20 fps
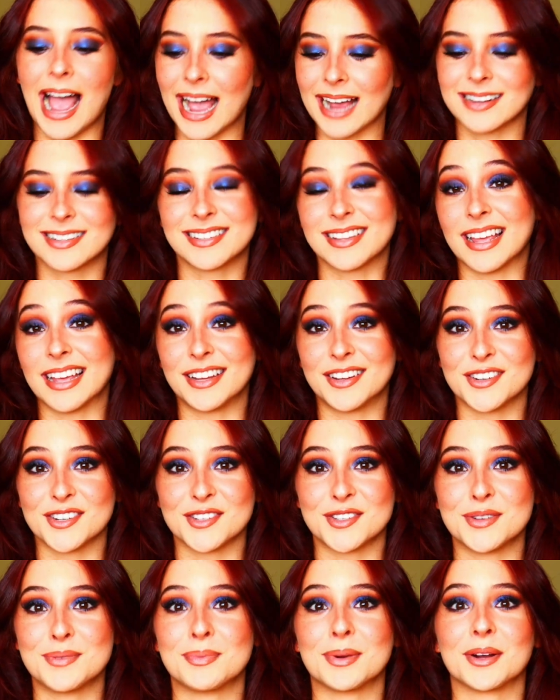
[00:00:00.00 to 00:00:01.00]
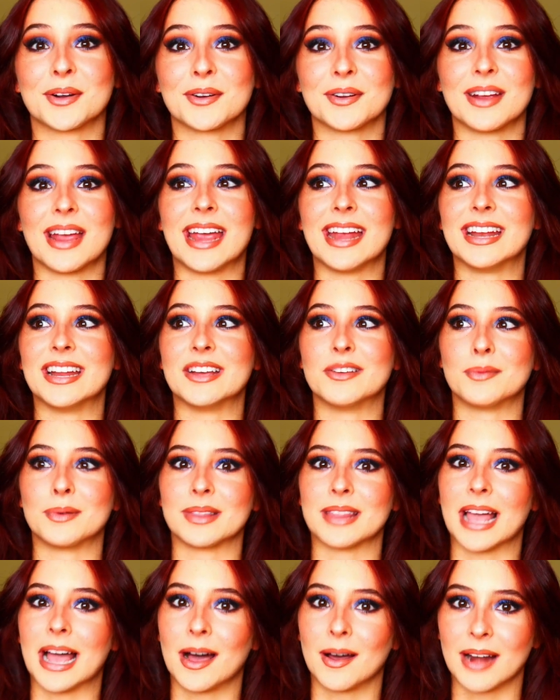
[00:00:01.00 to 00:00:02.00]
act like you're super creative
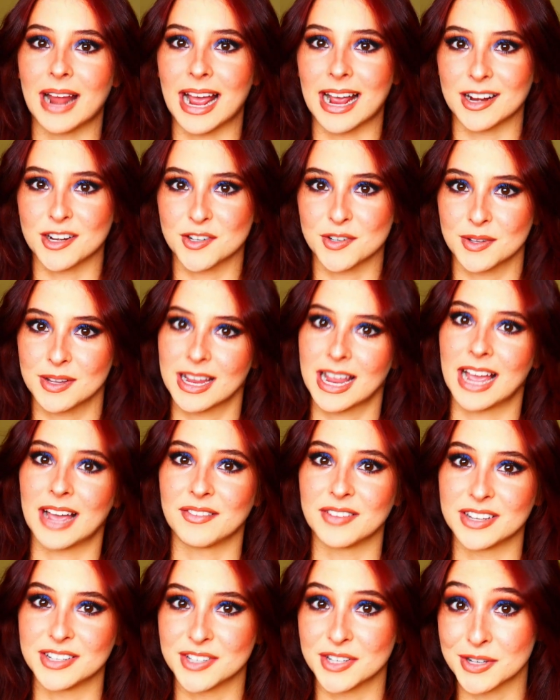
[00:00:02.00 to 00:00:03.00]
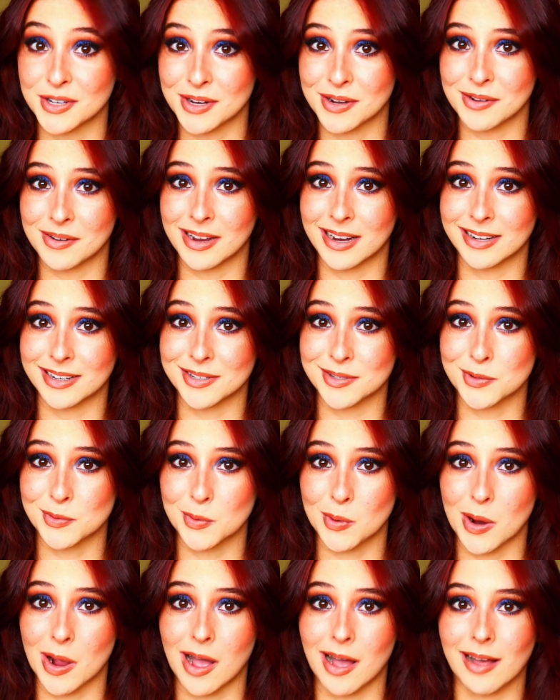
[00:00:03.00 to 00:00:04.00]
without actually having to know how to
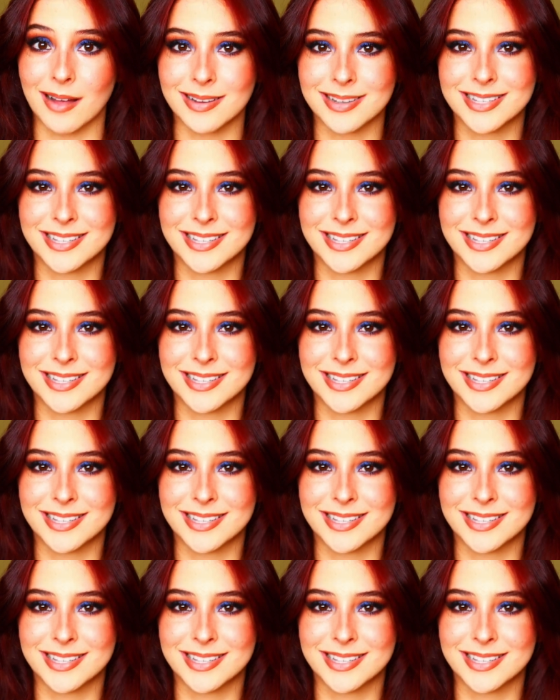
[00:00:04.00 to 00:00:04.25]
draw.